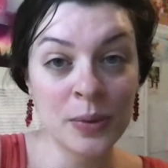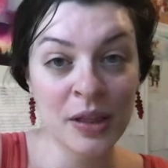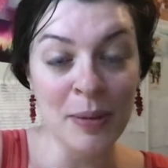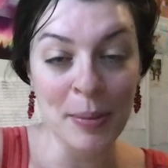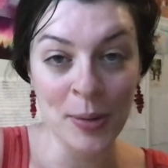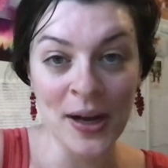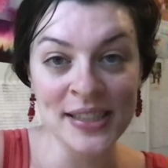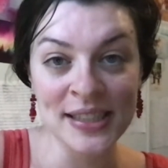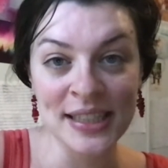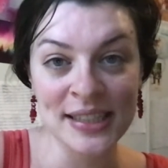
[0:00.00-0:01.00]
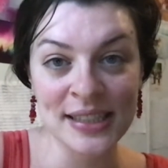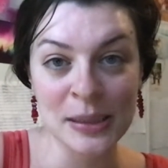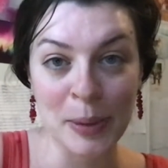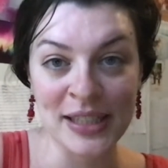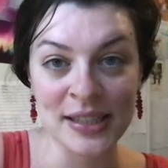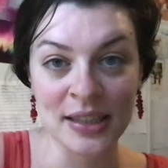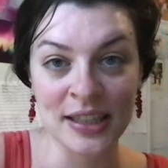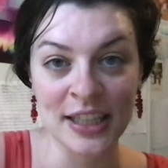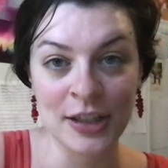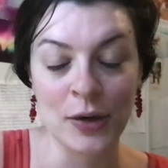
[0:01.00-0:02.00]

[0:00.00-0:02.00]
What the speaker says: with my process is basically,